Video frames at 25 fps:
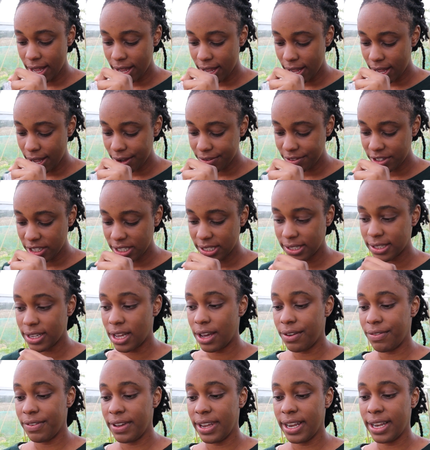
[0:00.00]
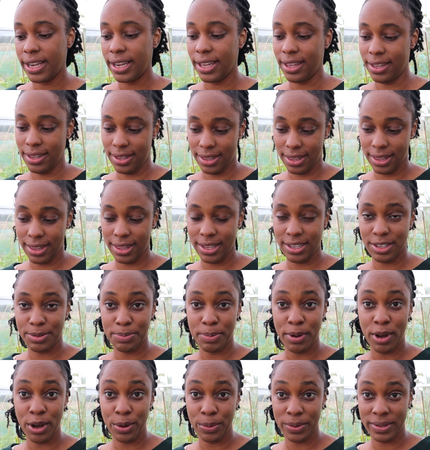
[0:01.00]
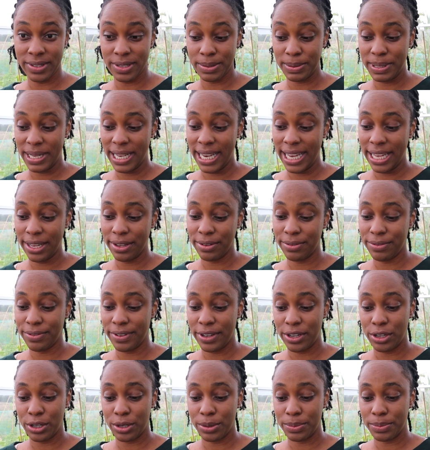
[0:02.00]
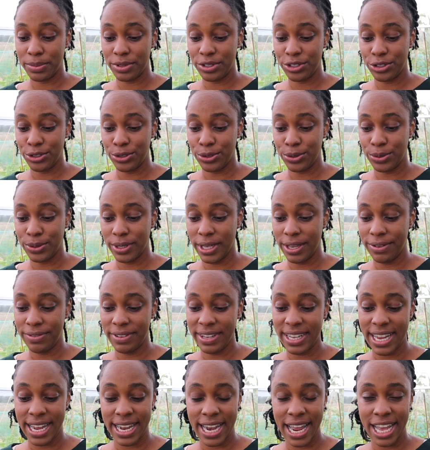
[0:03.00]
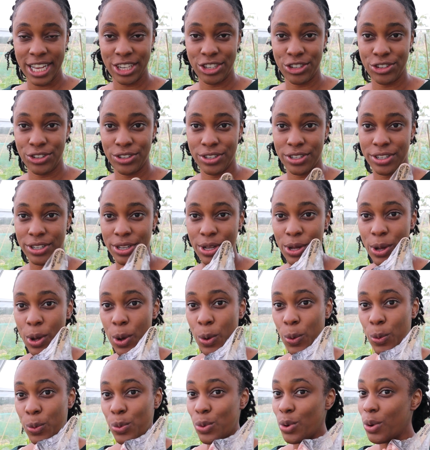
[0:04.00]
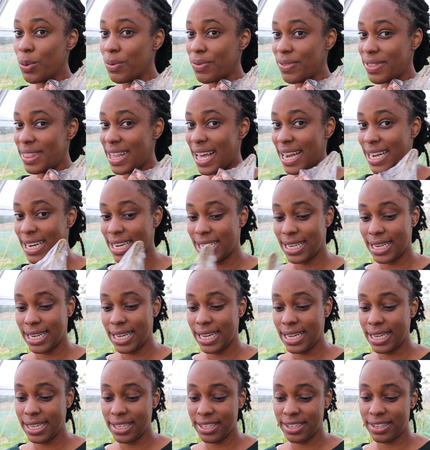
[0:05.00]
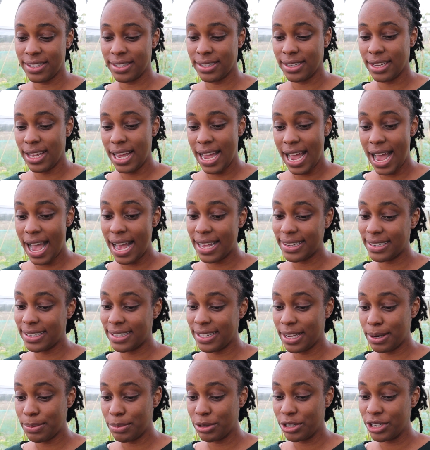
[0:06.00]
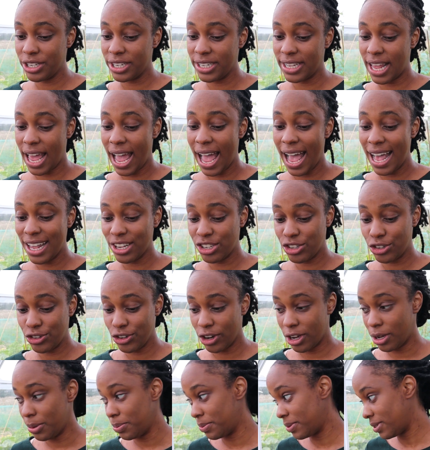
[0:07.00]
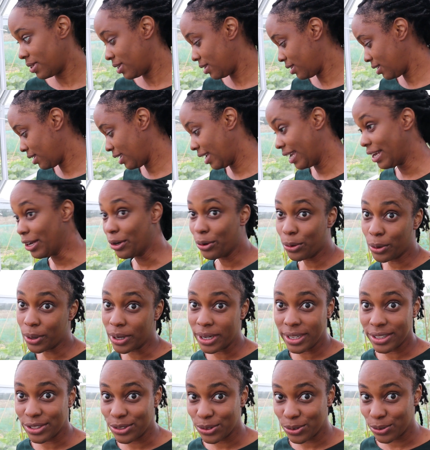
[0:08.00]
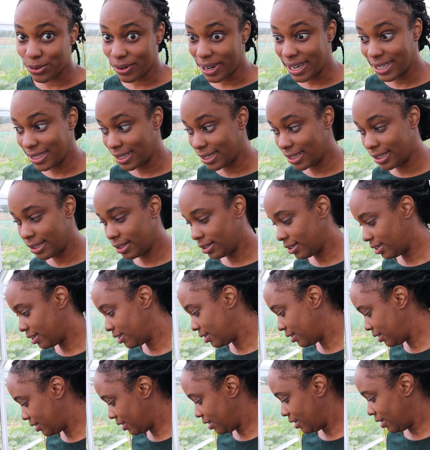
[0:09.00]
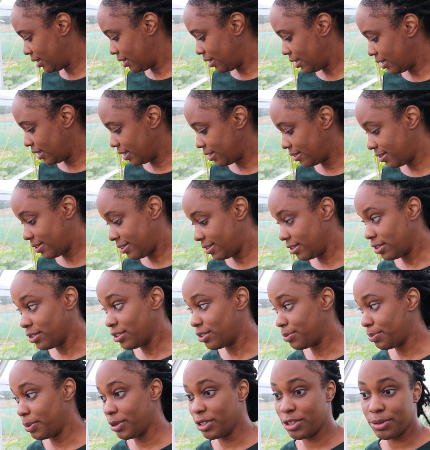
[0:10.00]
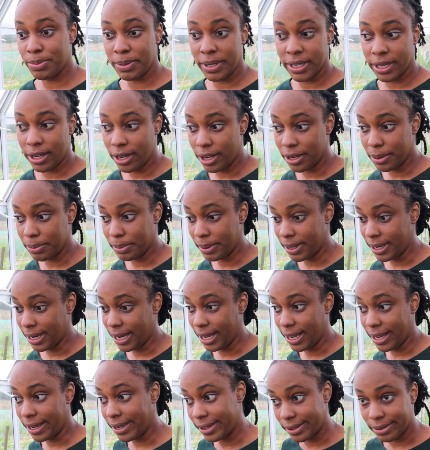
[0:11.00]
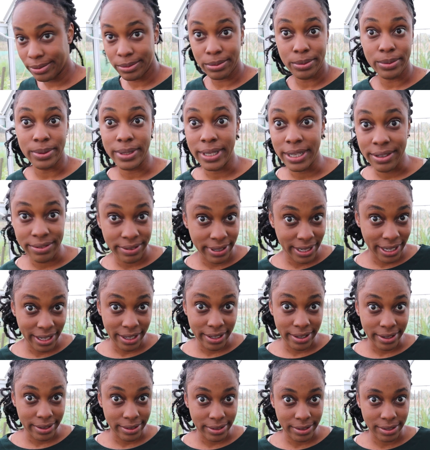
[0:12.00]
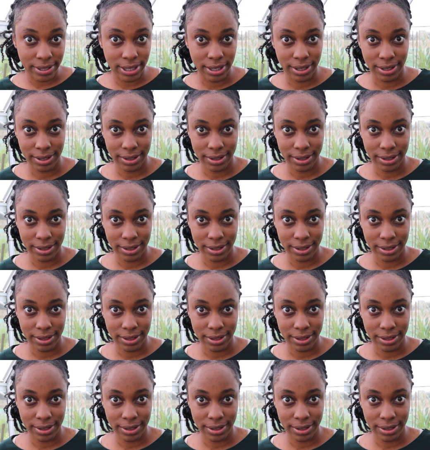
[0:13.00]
I've just covered this pot with some cling film to give it that extra warmth that it needs, as the temperature has dropped in August already. It's still supposed to be hot, but hey, we live in England.